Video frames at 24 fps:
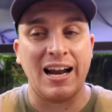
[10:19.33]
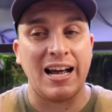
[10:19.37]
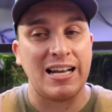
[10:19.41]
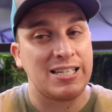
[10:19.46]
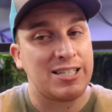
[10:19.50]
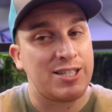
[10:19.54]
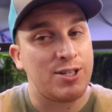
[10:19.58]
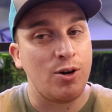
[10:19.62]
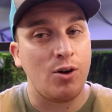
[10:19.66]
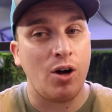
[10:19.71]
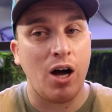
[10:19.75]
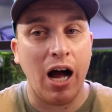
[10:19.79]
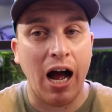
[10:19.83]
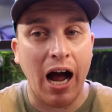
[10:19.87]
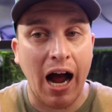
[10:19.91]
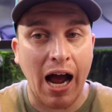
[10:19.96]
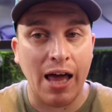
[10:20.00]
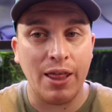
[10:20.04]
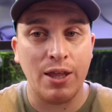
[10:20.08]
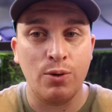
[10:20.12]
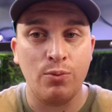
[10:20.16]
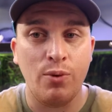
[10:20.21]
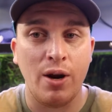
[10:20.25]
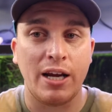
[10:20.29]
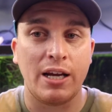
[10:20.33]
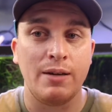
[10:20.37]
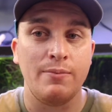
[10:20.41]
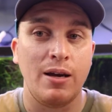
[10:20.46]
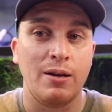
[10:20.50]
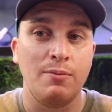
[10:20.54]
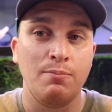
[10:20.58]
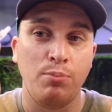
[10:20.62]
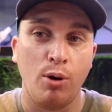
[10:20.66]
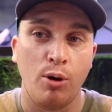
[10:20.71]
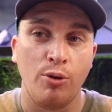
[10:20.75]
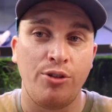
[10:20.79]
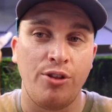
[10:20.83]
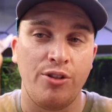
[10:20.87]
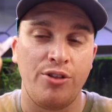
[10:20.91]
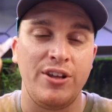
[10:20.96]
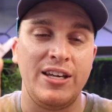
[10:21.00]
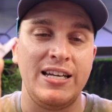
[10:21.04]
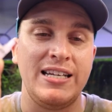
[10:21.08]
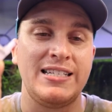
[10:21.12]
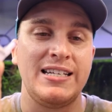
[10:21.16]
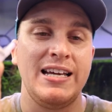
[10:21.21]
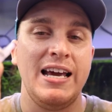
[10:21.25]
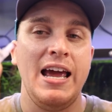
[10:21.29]
I still highly recommend both of
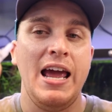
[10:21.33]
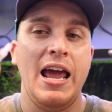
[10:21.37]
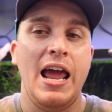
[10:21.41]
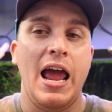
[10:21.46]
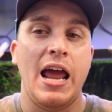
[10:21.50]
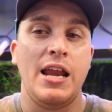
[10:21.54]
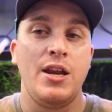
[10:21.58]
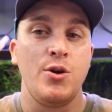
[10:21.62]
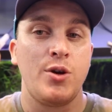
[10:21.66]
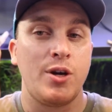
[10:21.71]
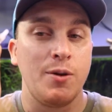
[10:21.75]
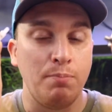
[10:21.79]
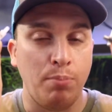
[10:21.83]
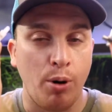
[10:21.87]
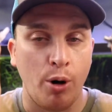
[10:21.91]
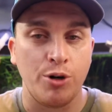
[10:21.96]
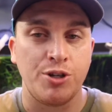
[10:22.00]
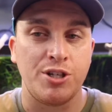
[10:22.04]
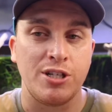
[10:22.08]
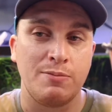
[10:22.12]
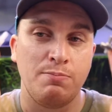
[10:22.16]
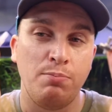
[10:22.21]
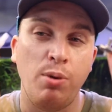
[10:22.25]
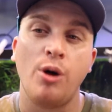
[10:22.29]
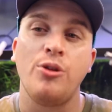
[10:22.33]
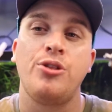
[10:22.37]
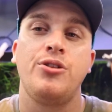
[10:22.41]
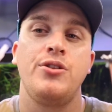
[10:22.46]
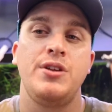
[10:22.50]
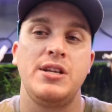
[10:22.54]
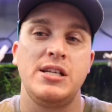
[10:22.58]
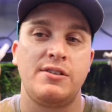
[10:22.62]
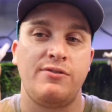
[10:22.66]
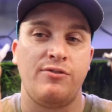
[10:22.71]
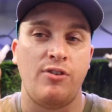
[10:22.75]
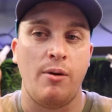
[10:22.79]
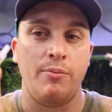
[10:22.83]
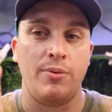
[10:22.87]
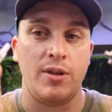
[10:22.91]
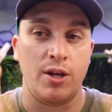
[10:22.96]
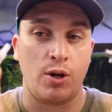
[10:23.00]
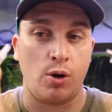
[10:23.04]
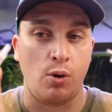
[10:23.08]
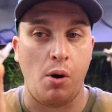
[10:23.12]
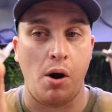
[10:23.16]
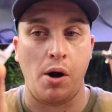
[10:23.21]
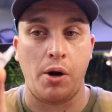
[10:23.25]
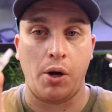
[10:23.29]
these and you can purchase both of these from the
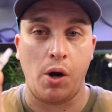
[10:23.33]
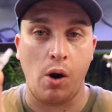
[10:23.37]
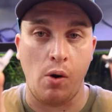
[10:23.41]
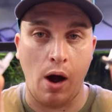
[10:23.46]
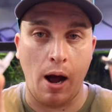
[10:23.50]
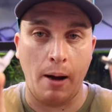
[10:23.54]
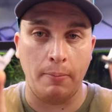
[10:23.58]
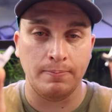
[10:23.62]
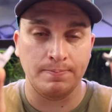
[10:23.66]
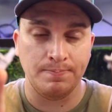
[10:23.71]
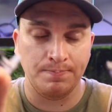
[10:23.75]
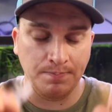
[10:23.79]
Aquarium Co-op.